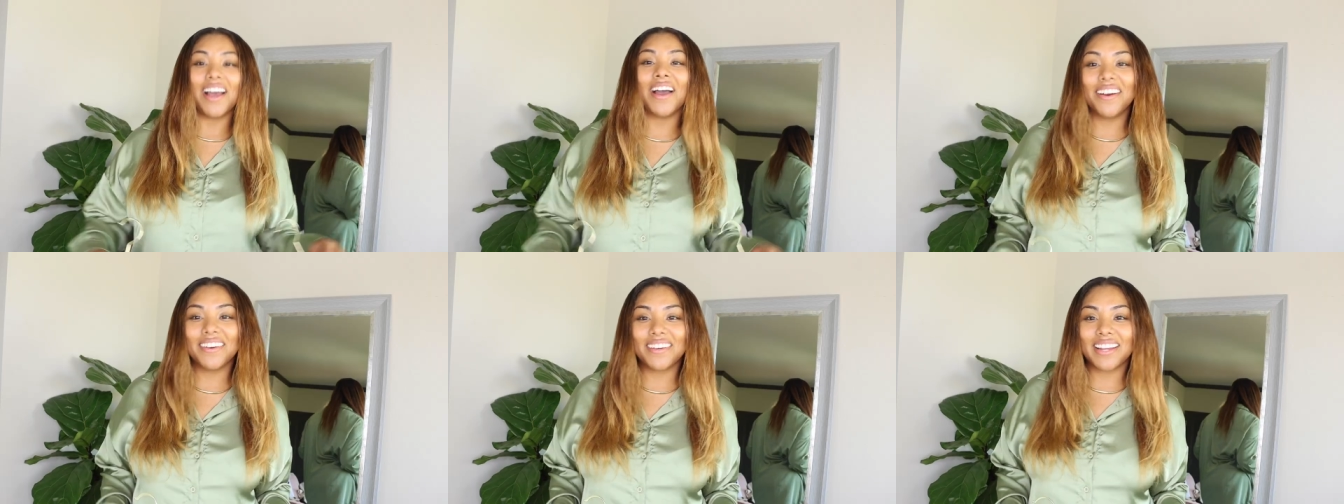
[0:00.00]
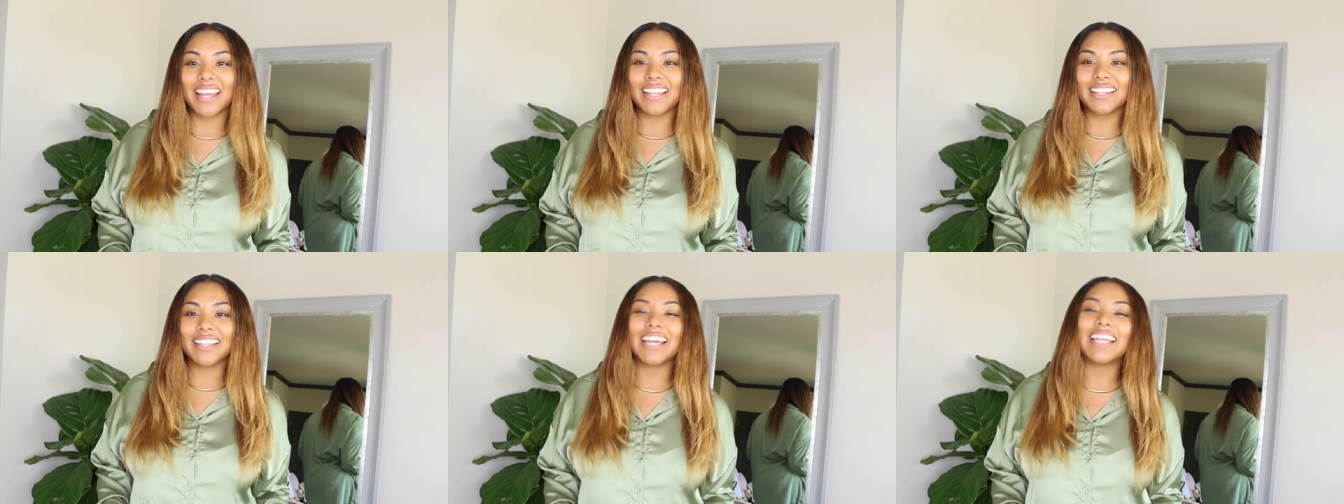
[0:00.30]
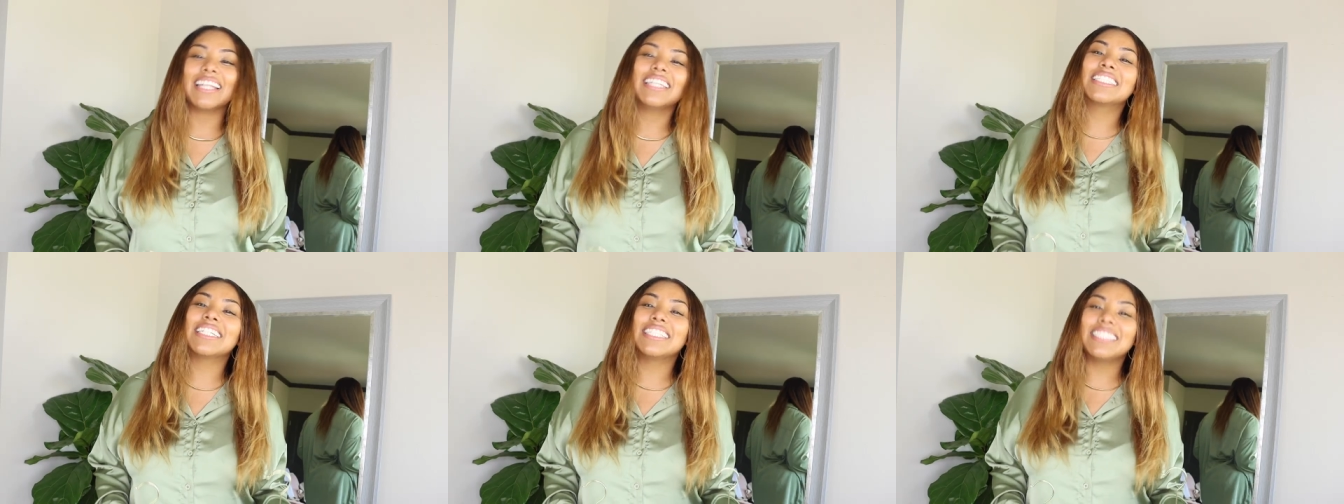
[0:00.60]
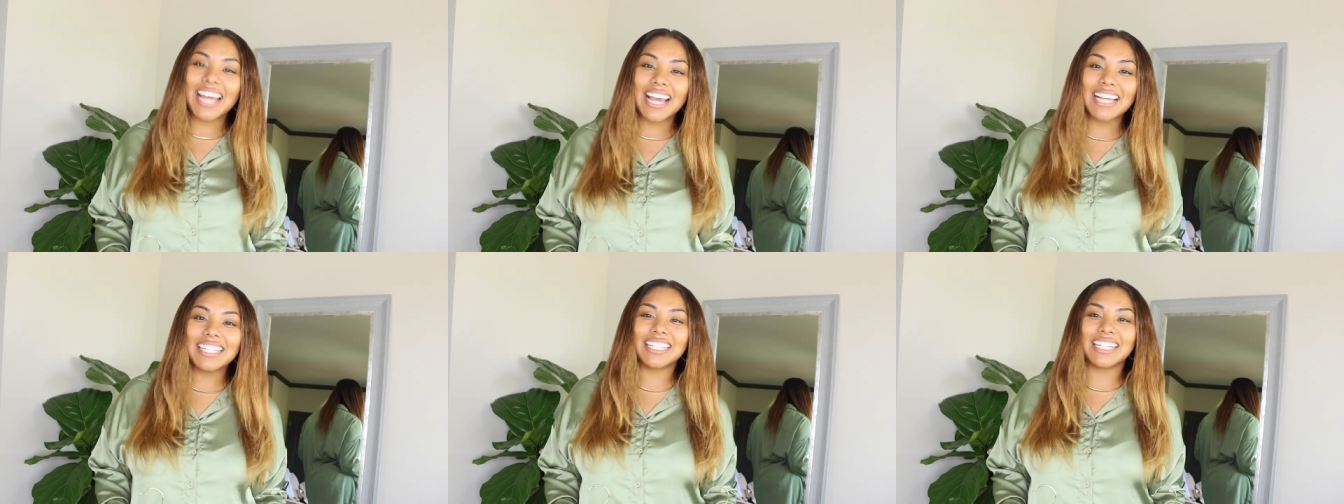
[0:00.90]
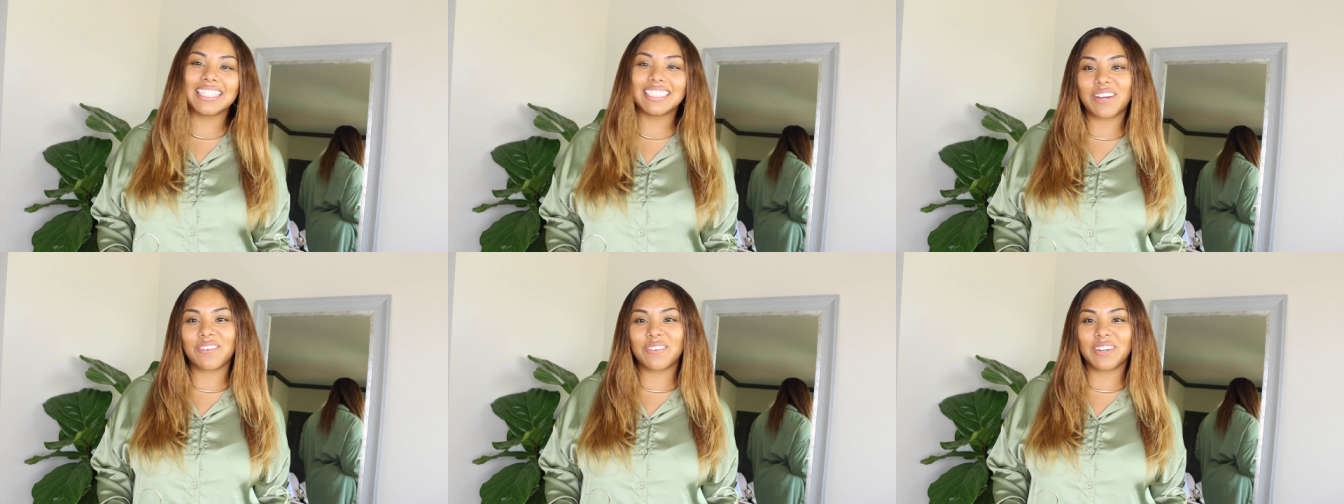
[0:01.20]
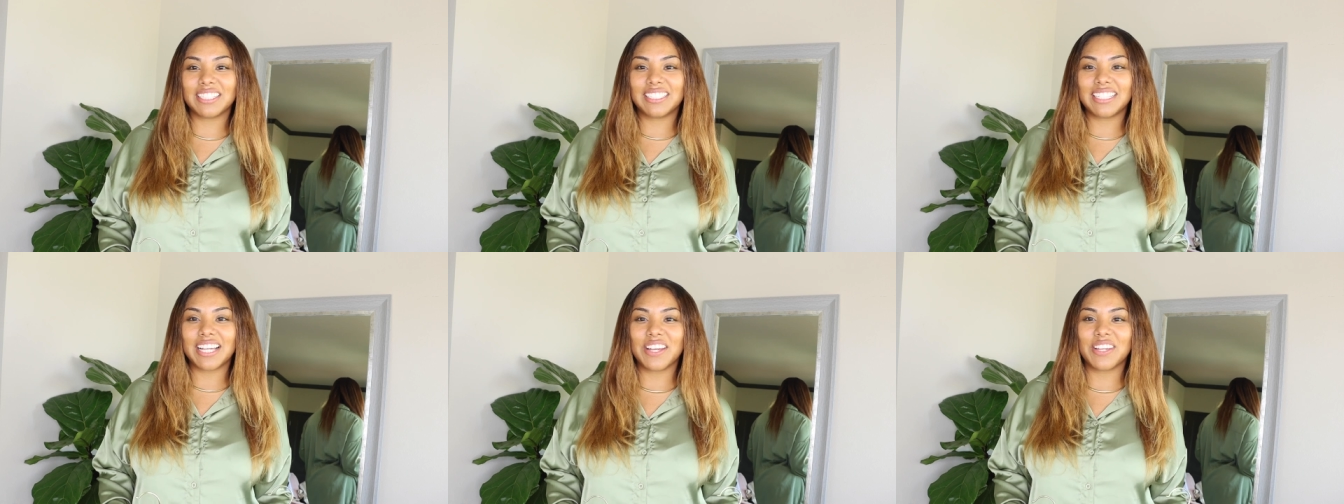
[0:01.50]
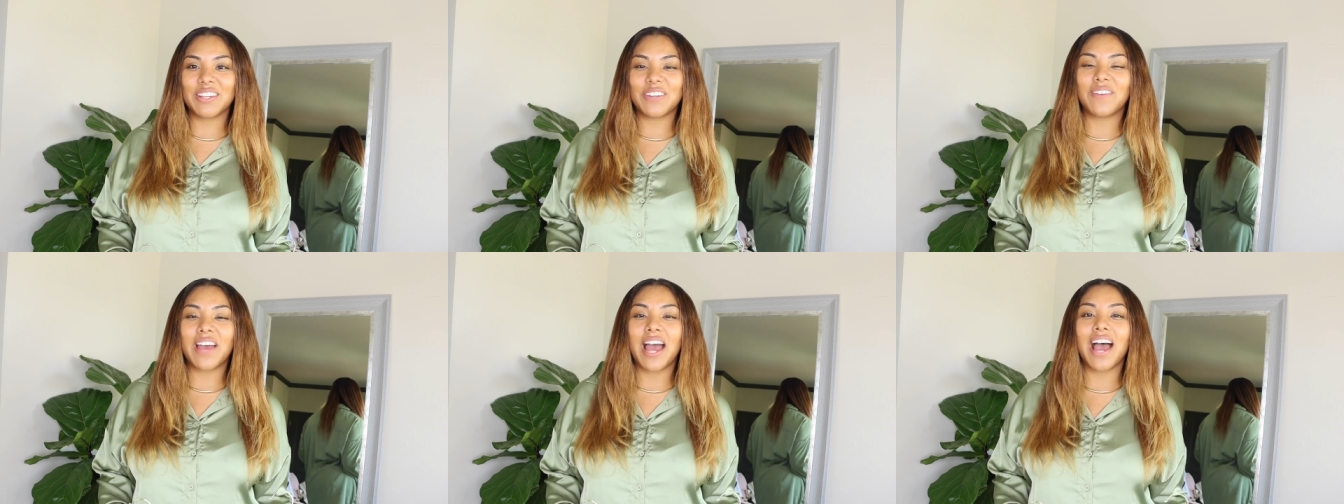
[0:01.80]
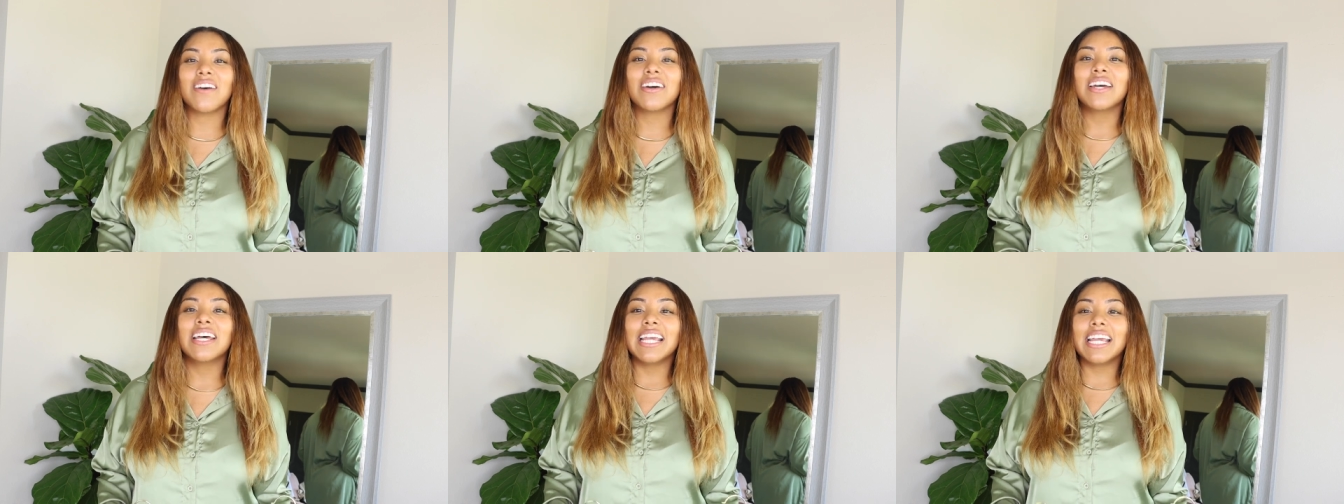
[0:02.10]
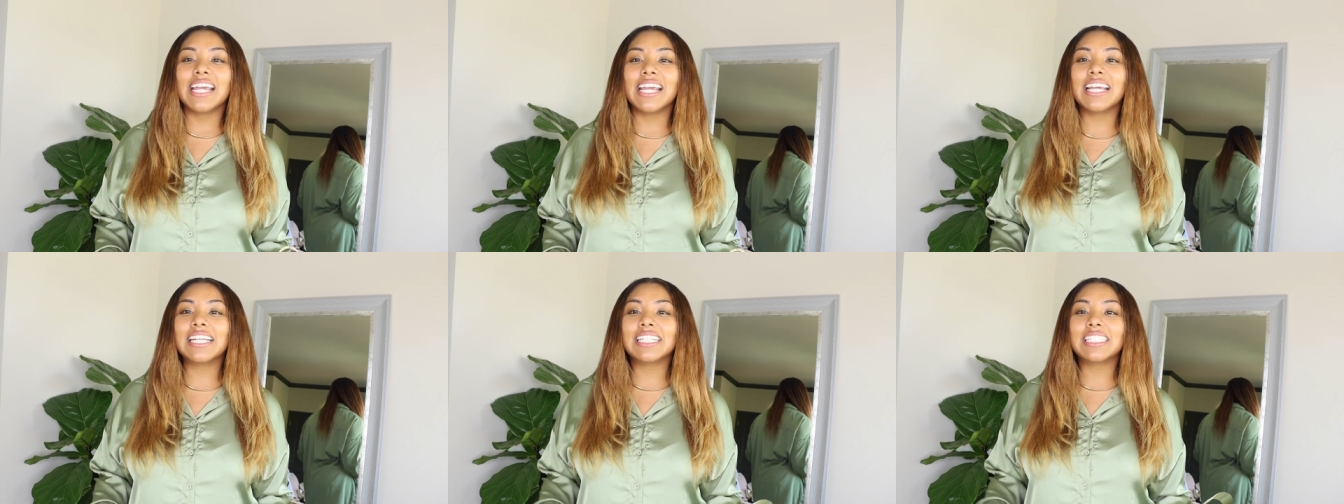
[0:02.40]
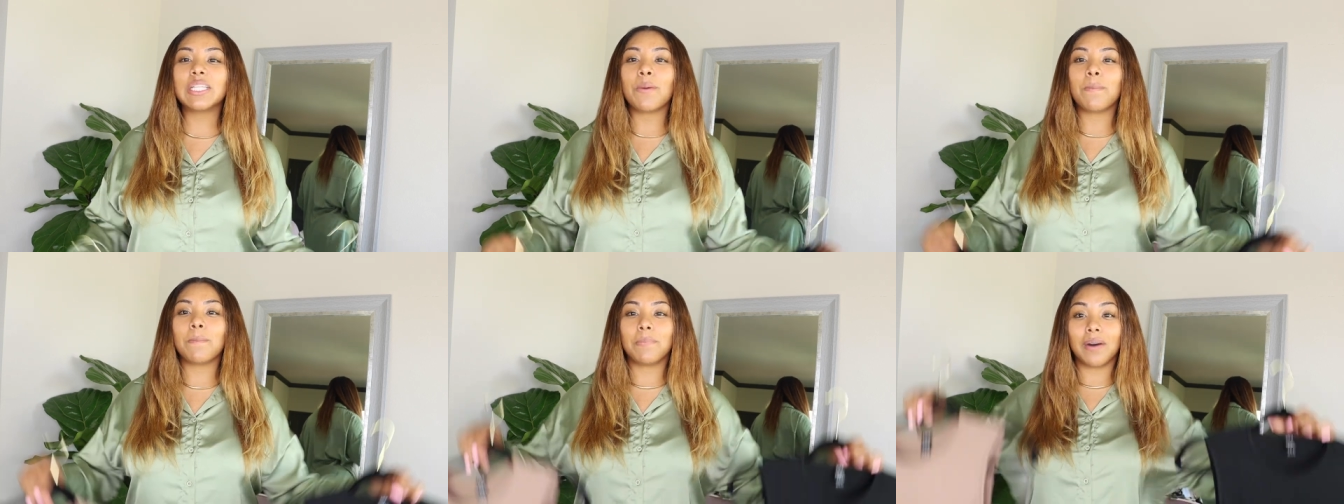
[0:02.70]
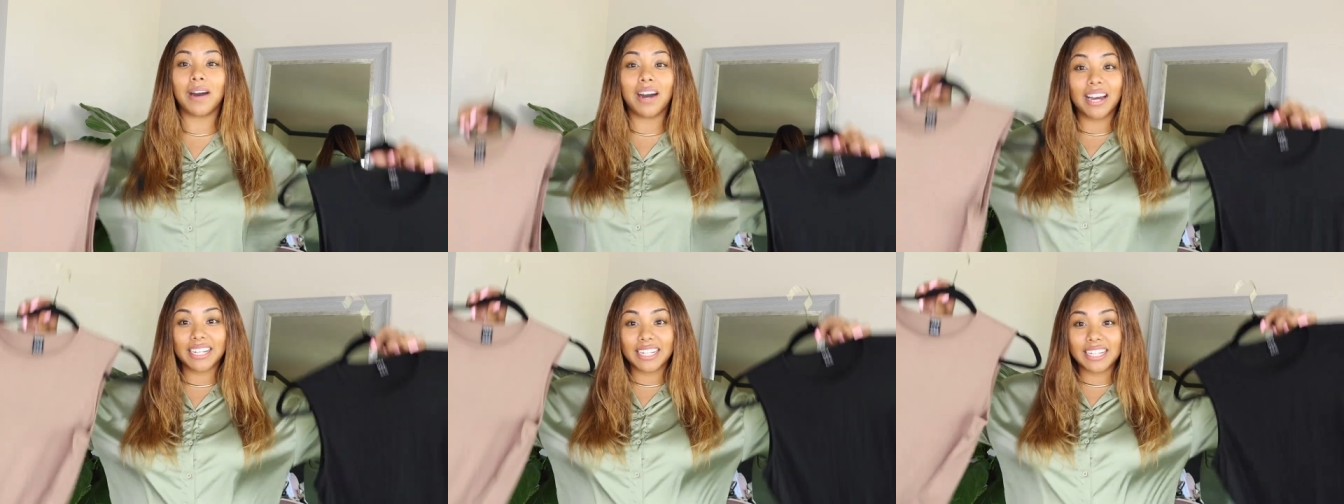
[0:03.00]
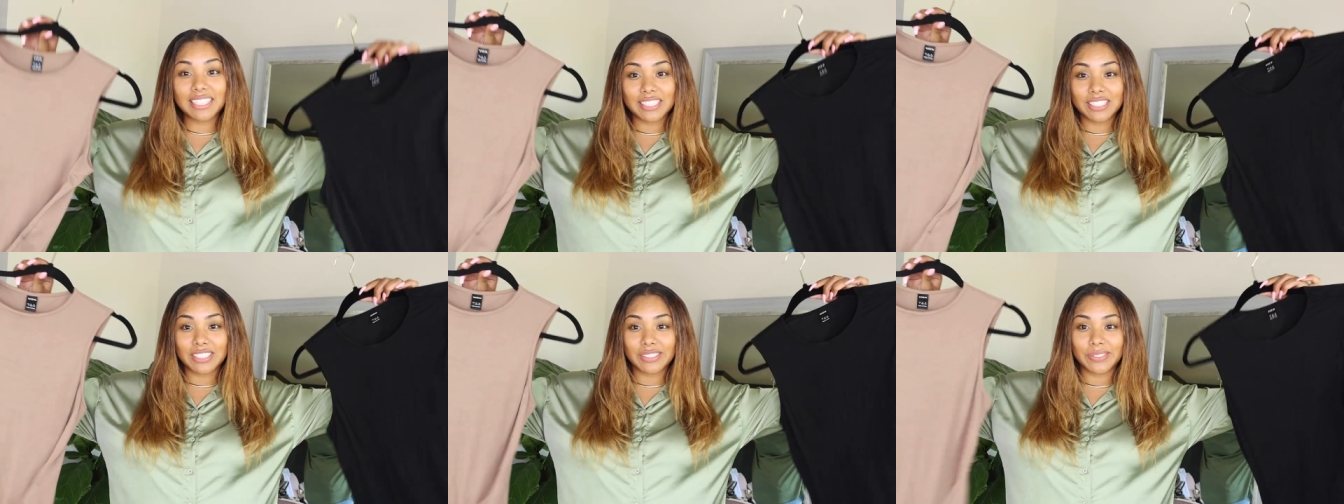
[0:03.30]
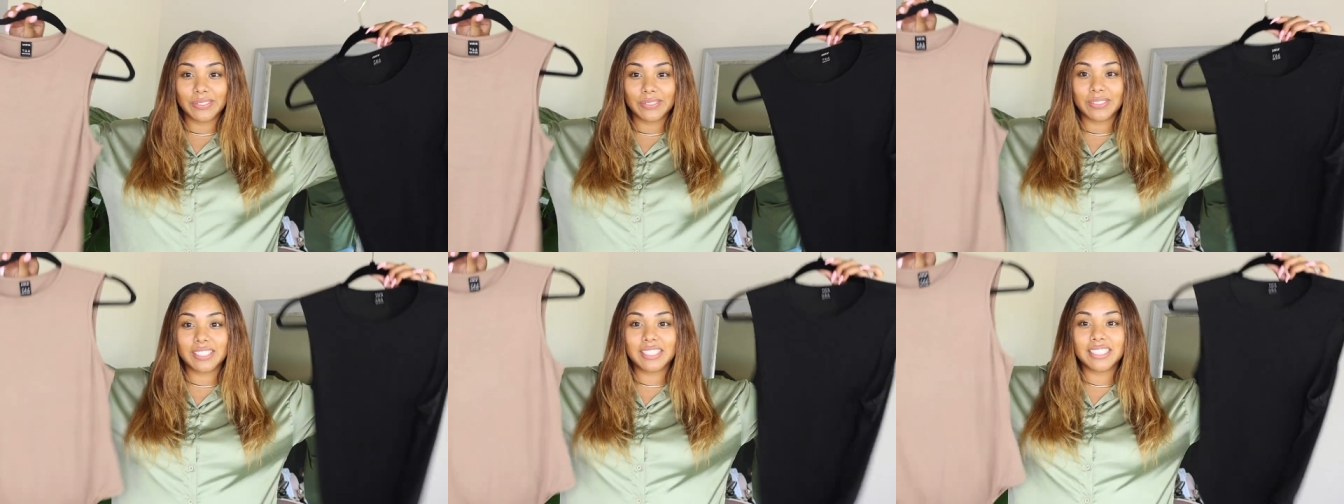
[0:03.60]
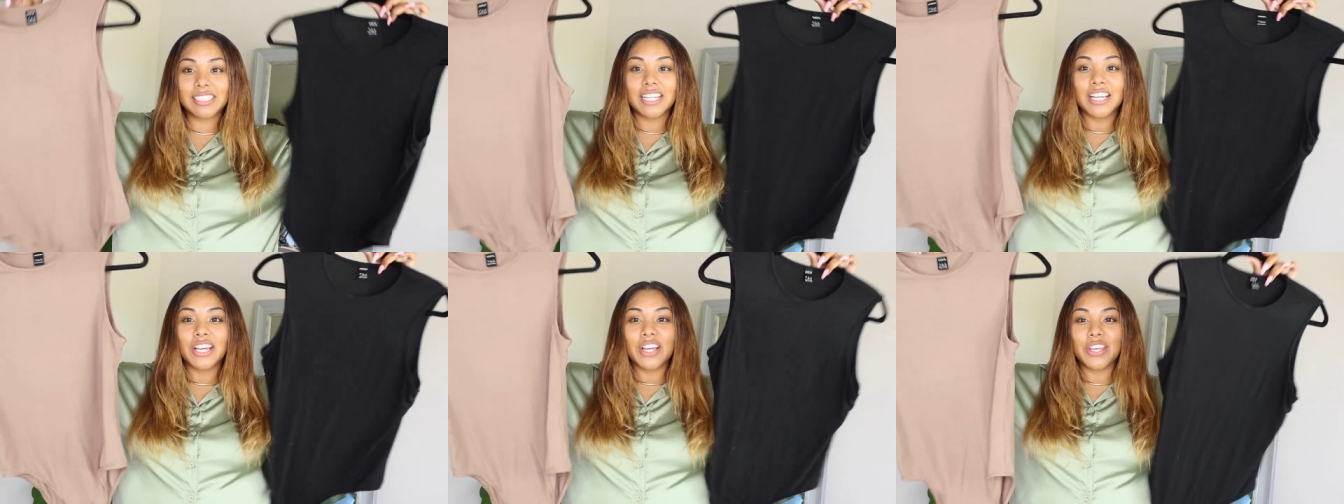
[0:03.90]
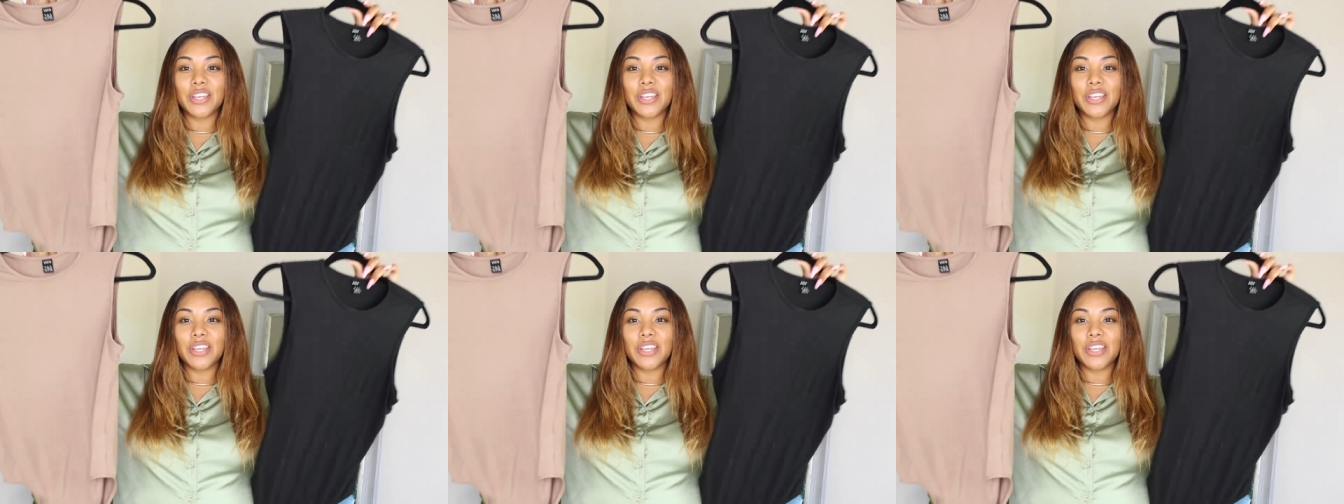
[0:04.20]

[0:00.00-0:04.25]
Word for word: Okay, ladies, the next things I want to tell you about is bodysuits.